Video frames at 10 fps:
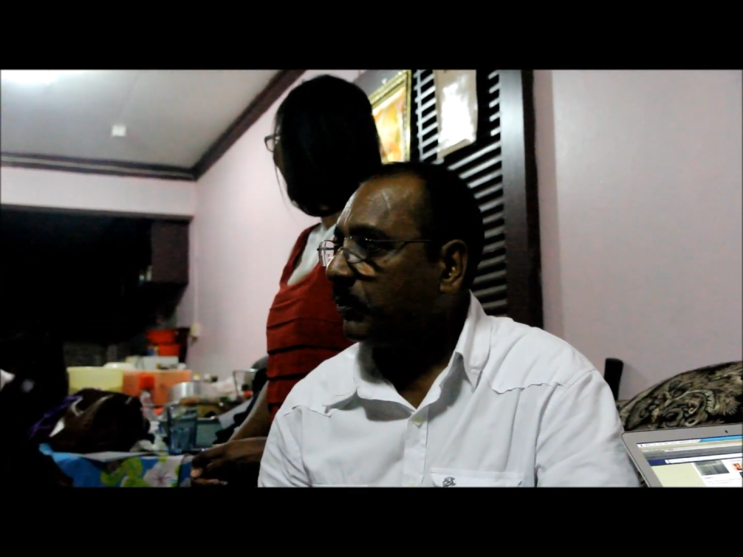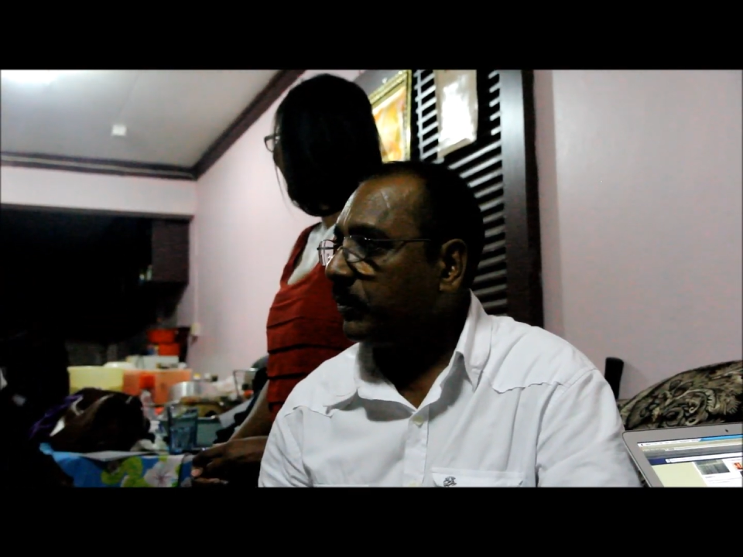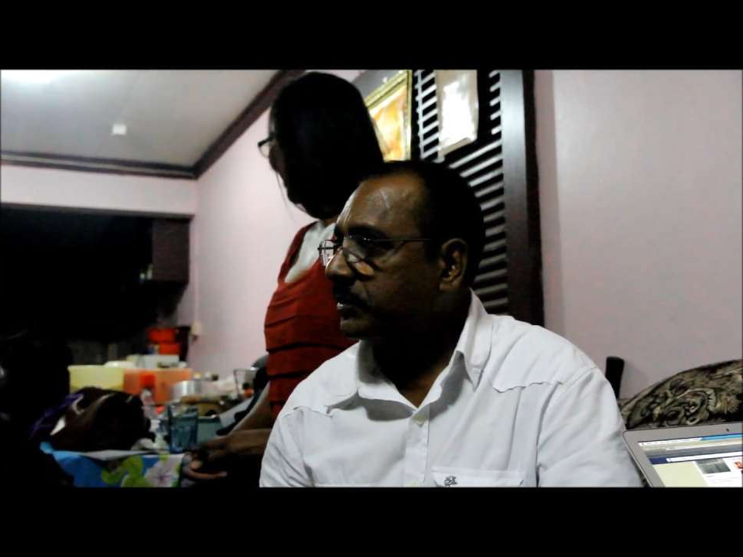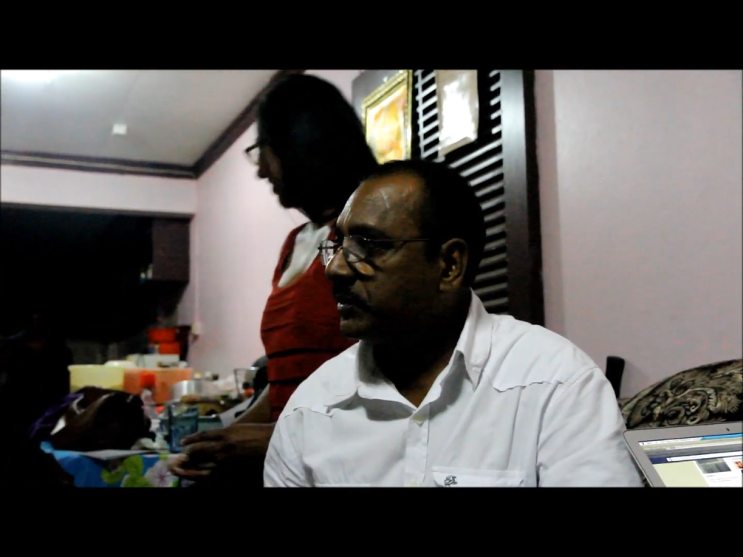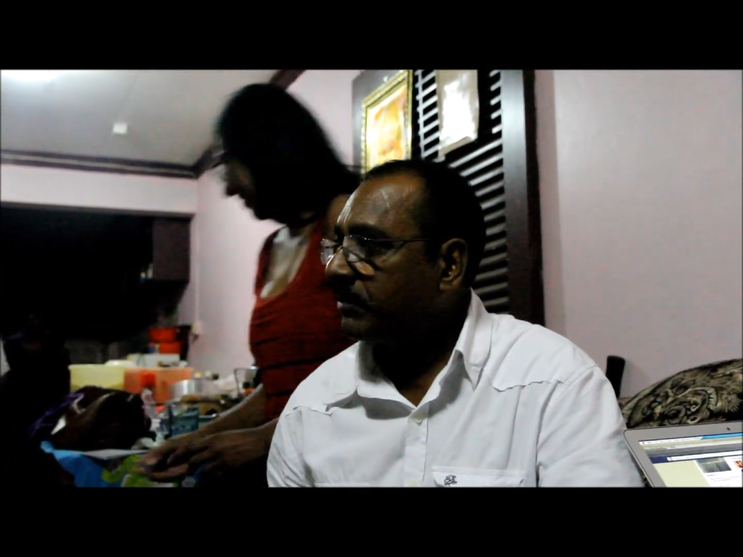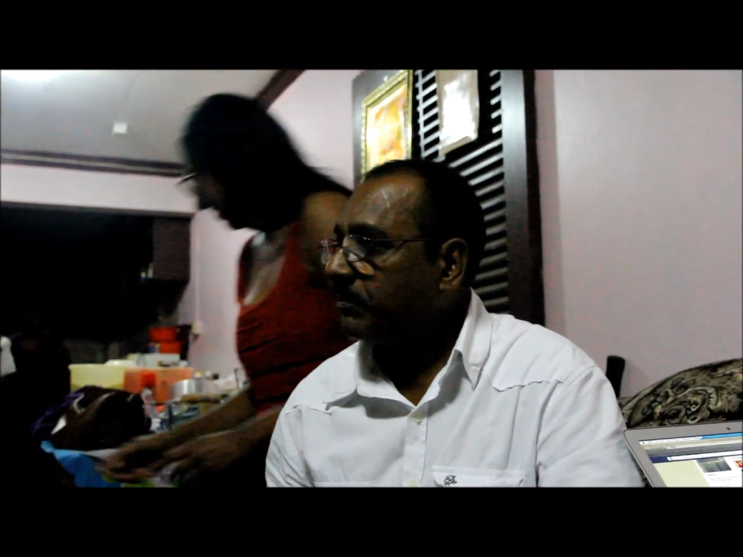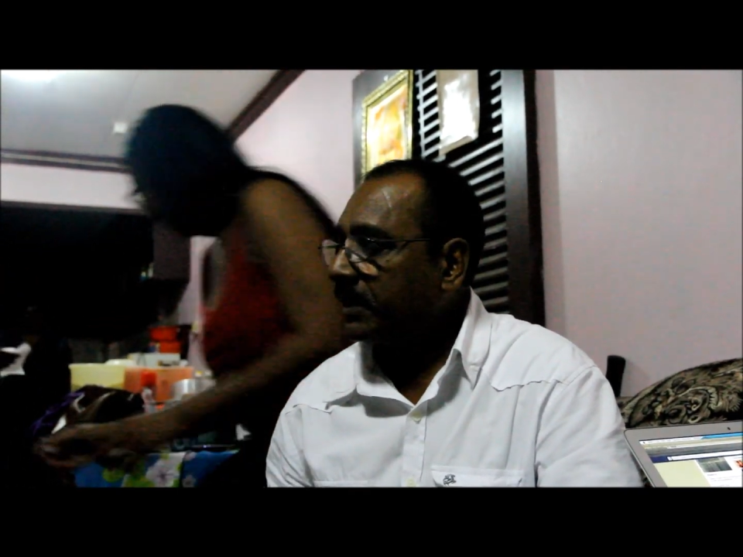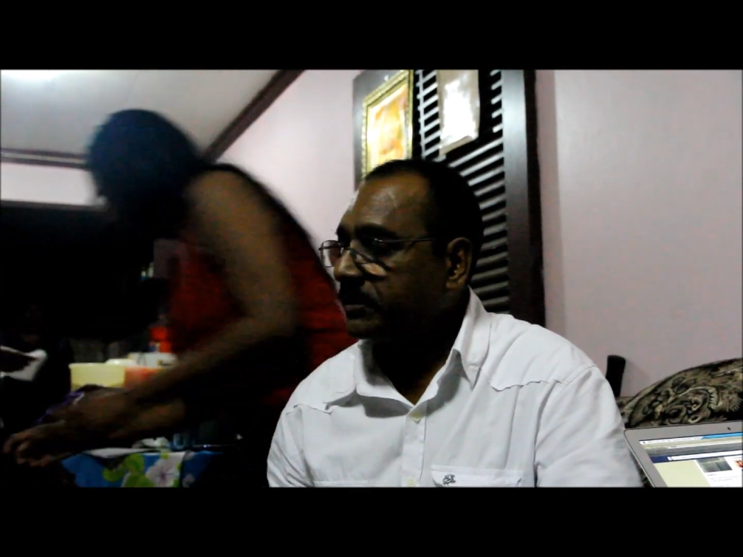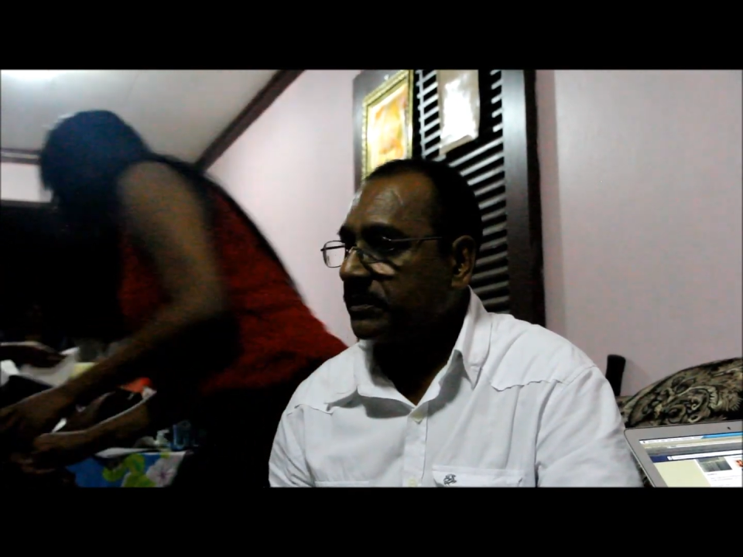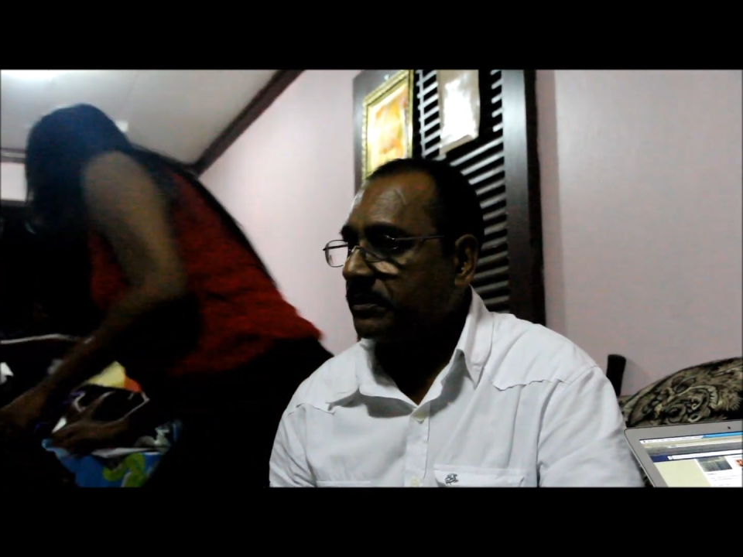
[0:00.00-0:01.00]
with some
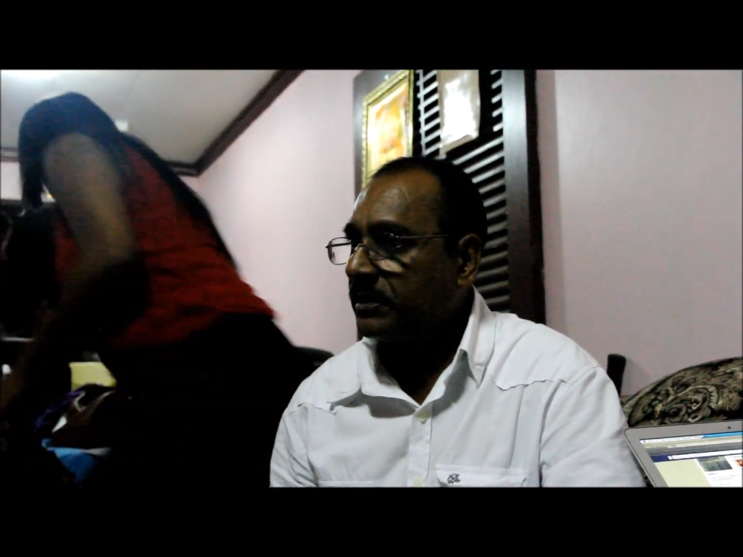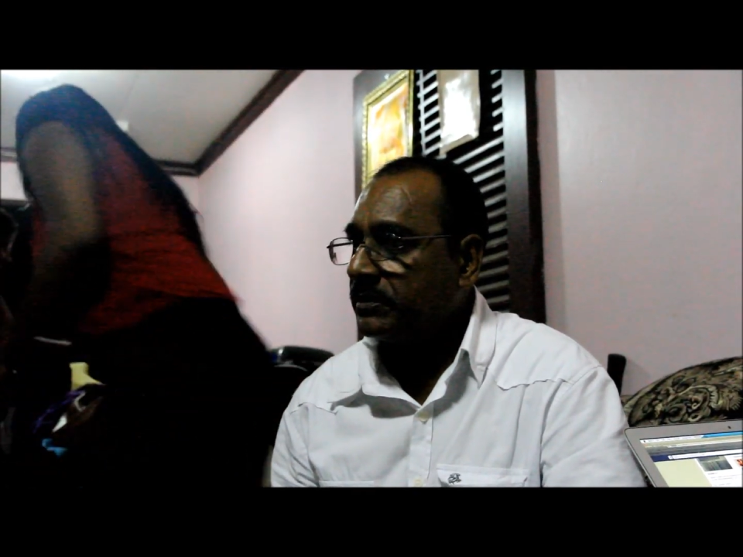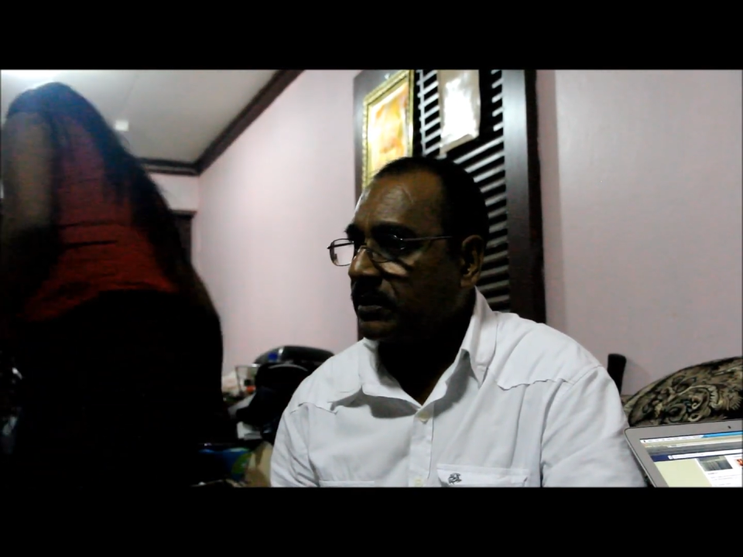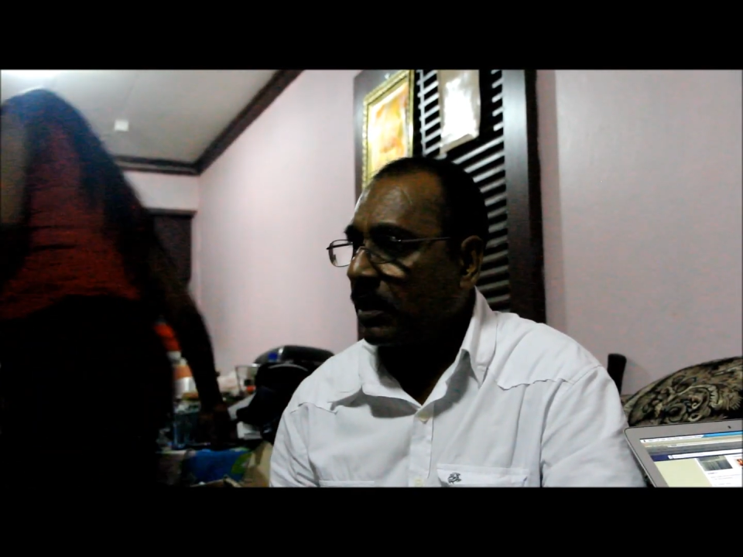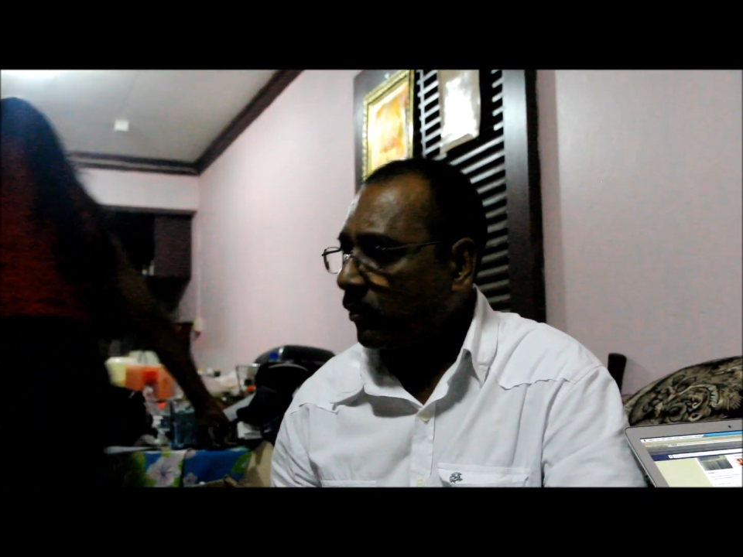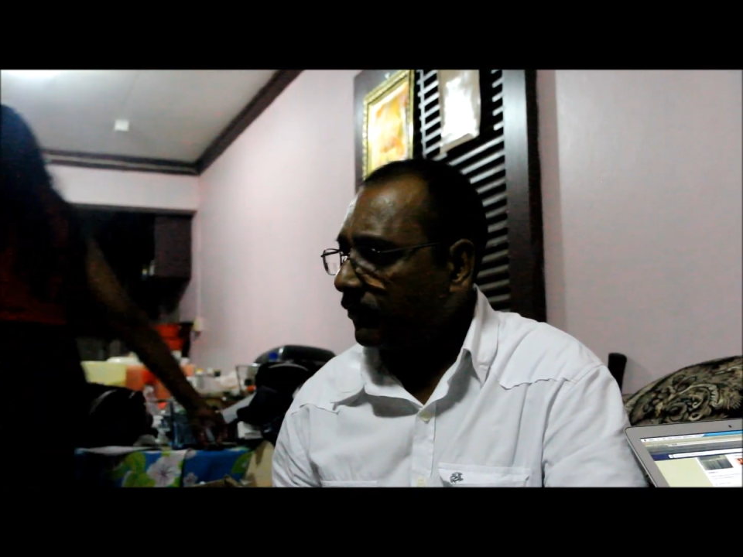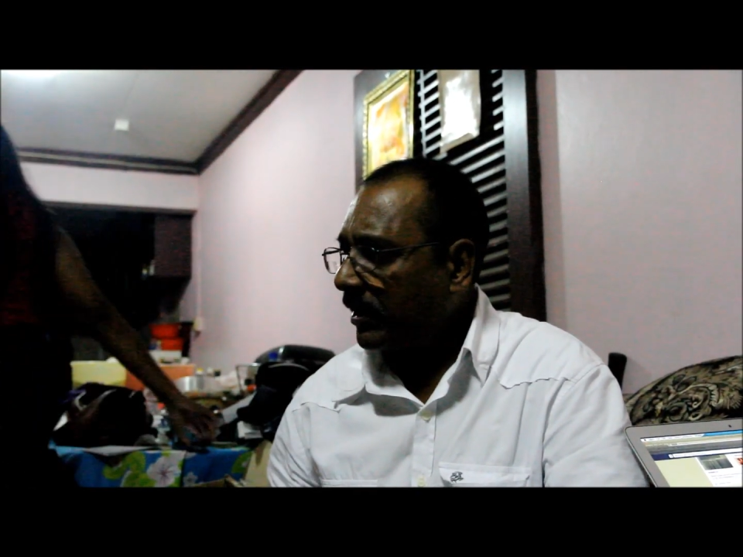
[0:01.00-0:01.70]
assistance of